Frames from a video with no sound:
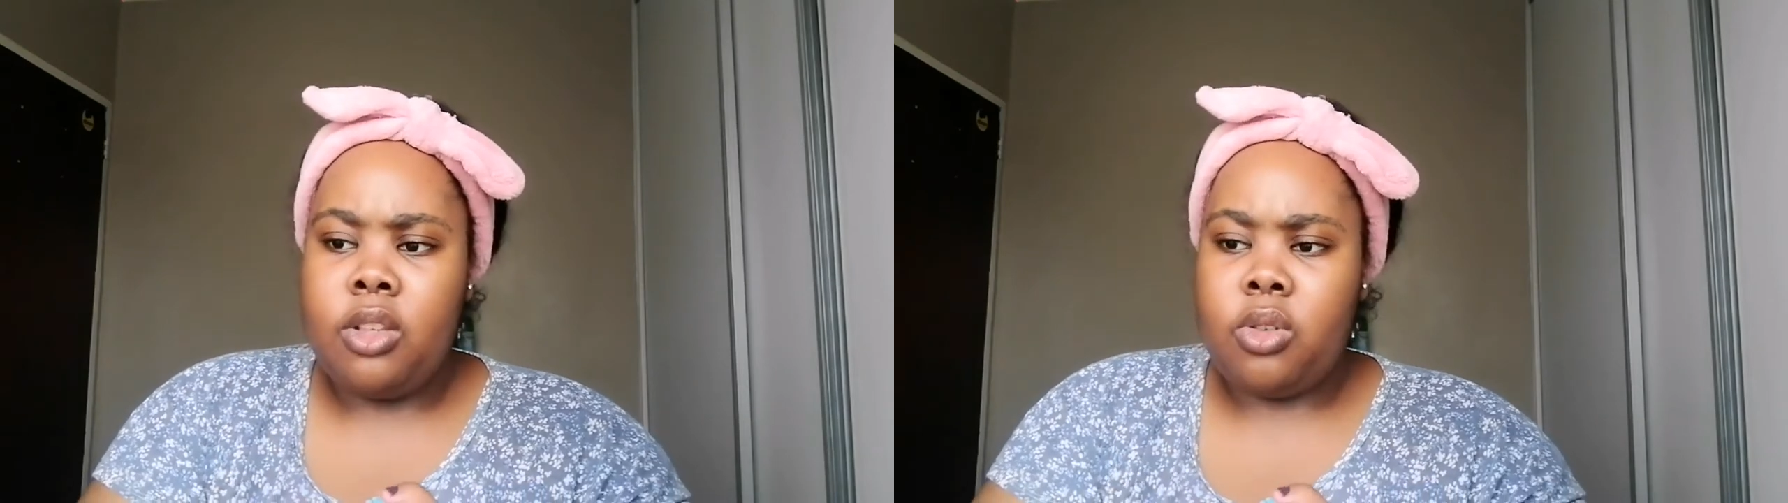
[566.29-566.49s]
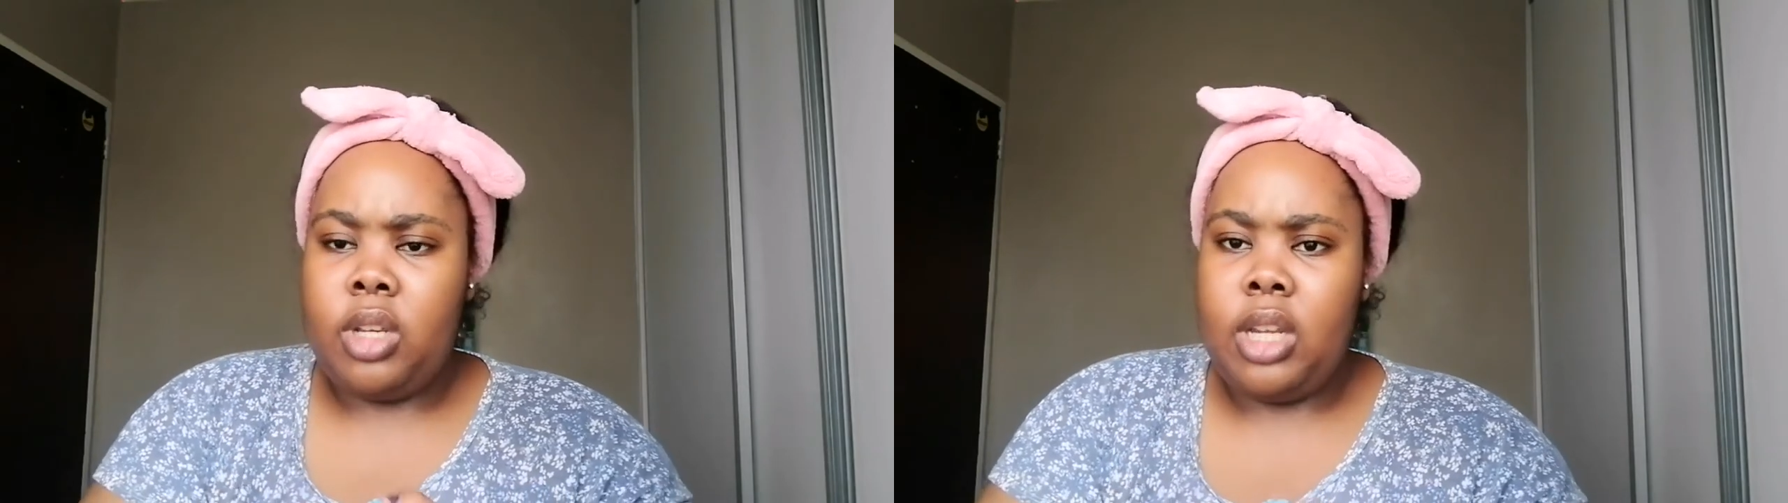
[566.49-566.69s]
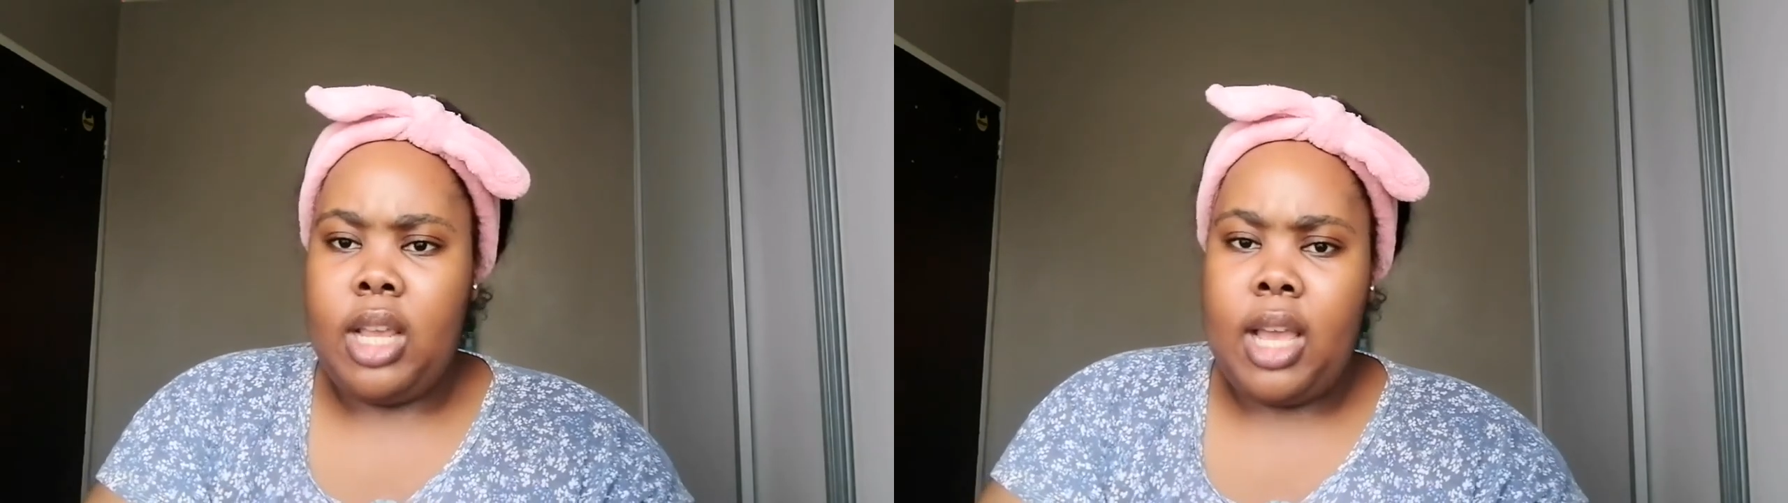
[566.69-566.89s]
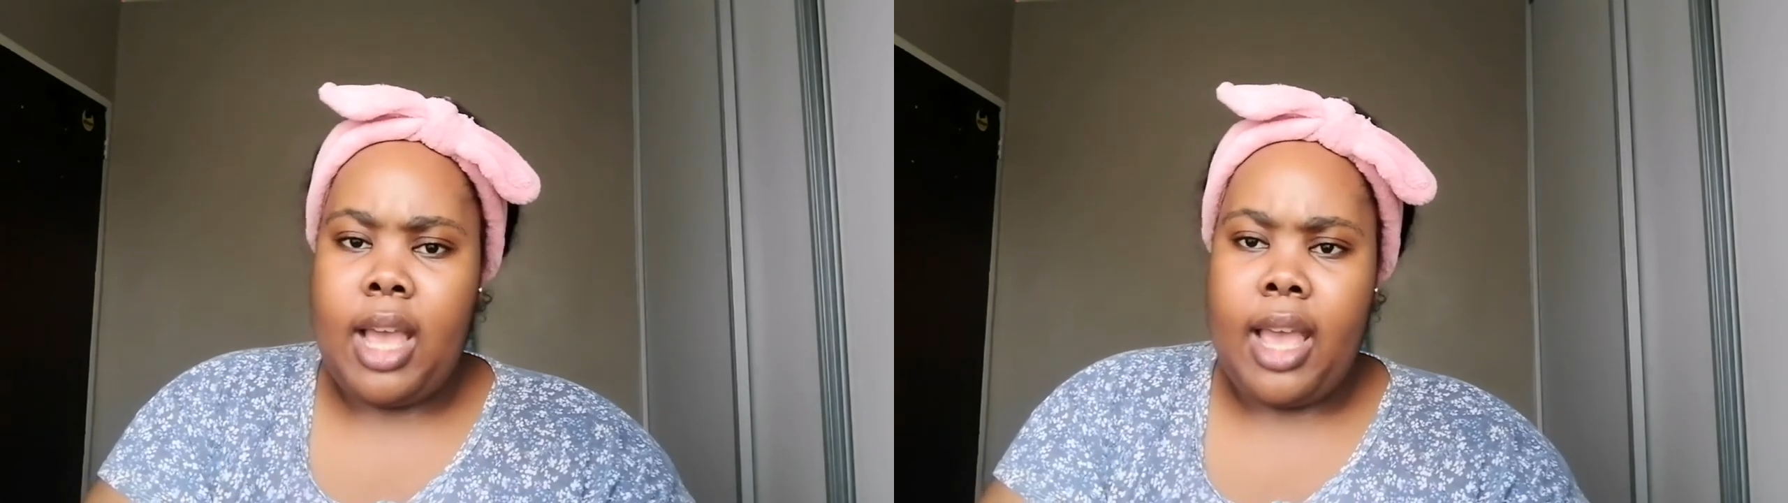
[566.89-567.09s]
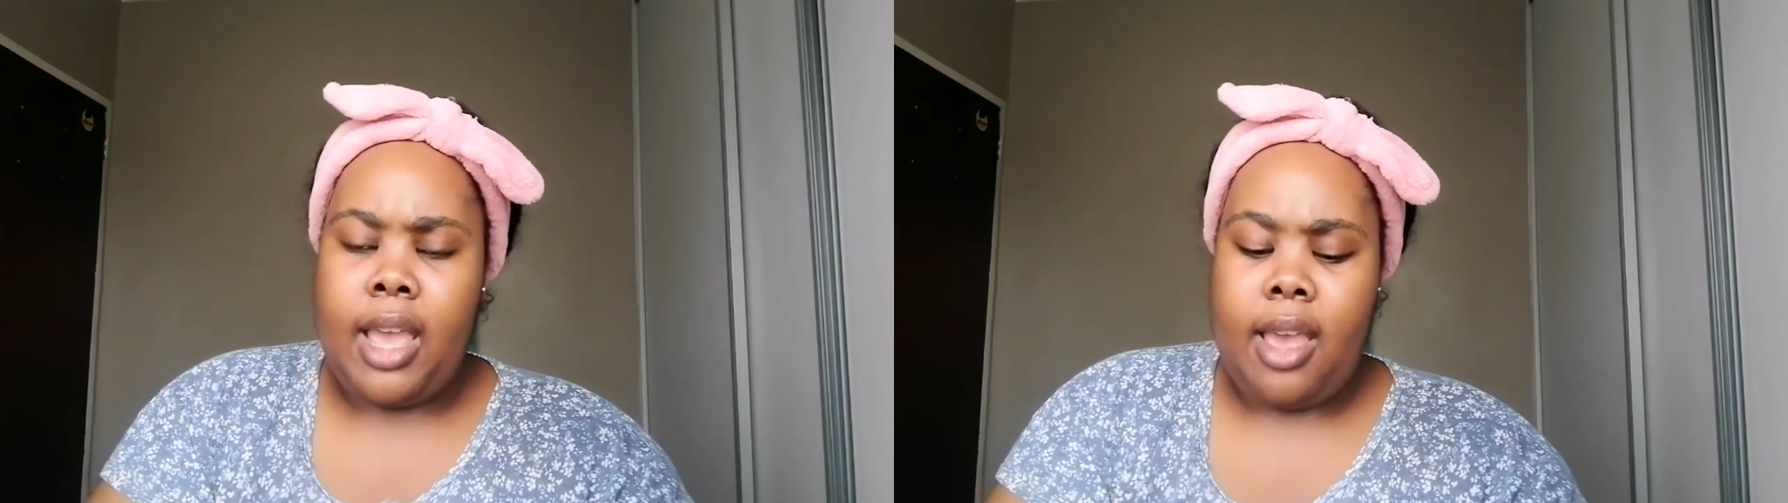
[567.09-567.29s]
So in
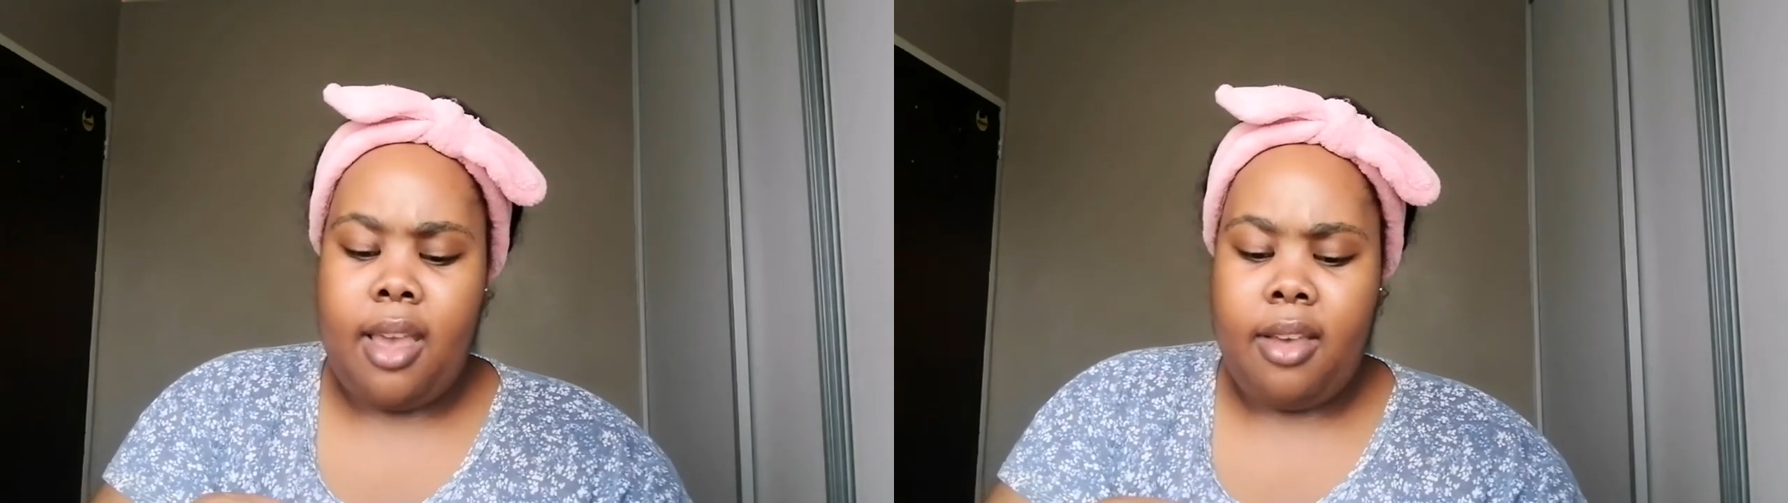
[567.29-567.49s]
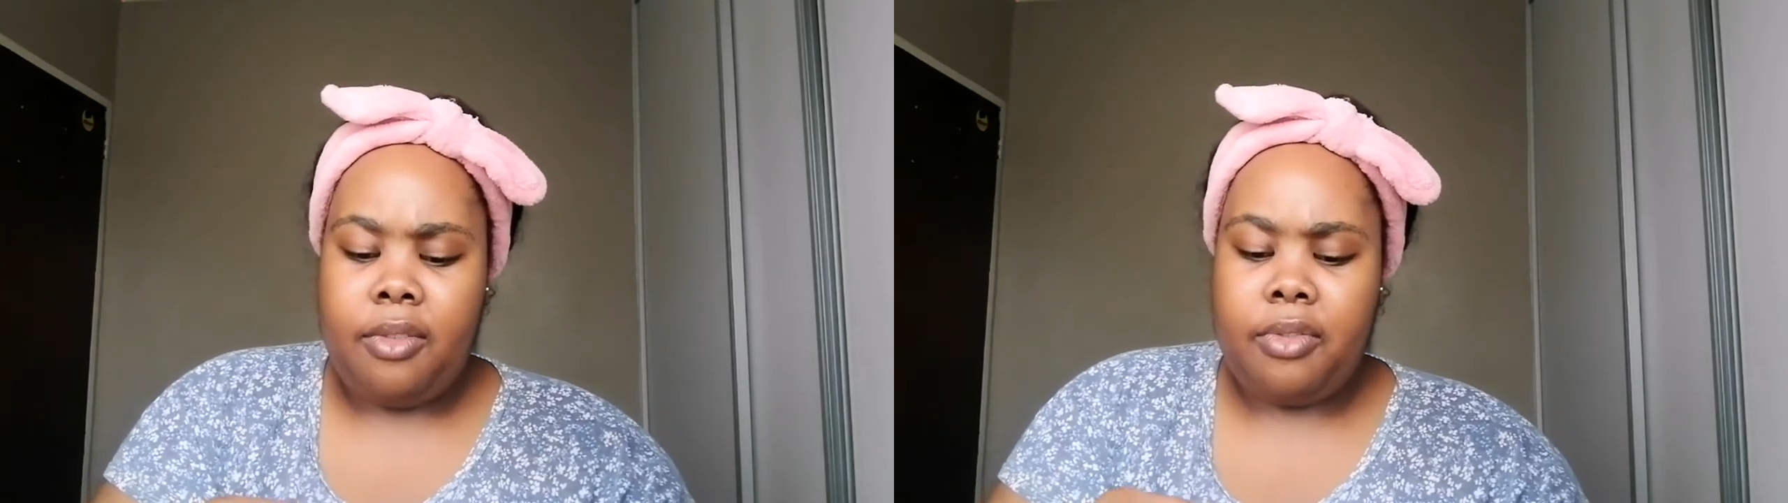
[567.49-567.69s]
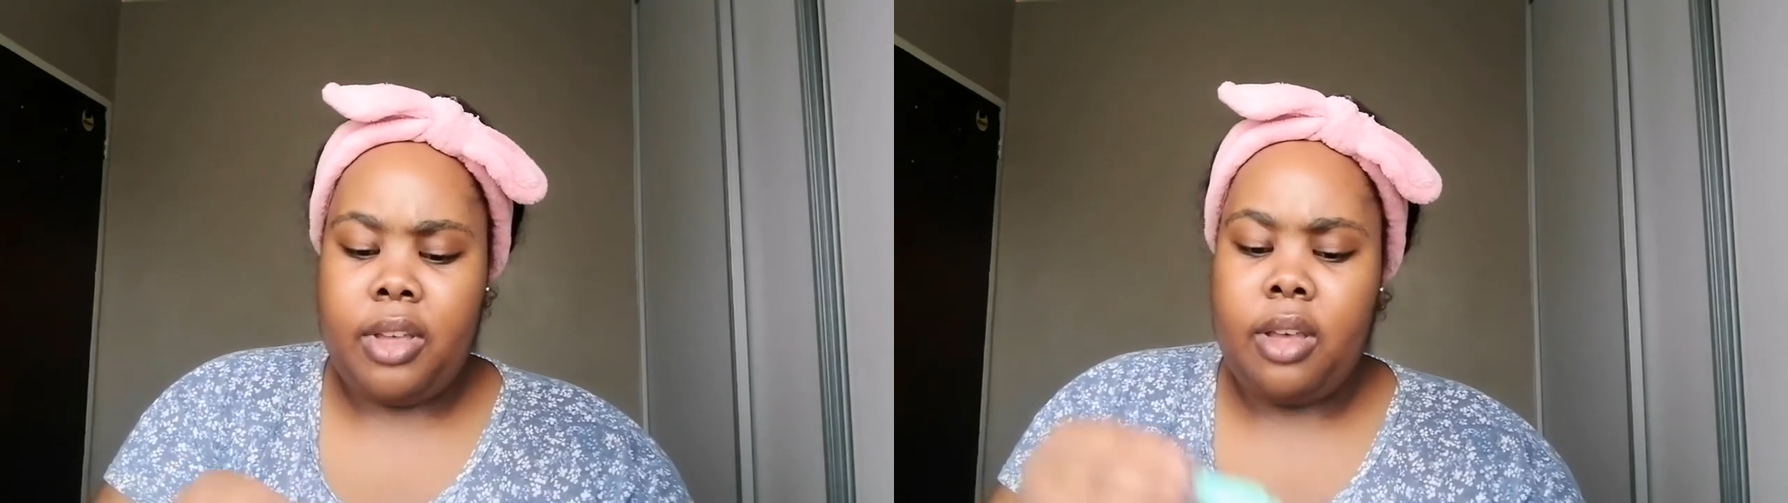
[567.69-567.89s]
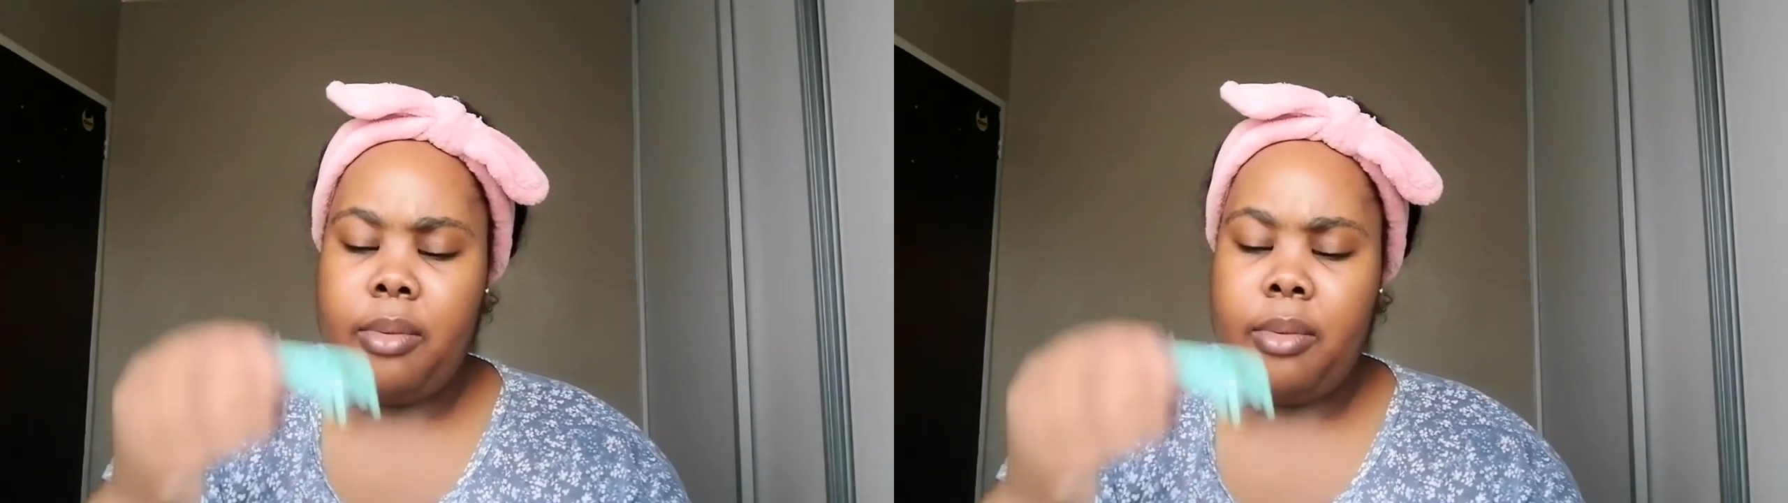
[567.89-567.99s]
here I have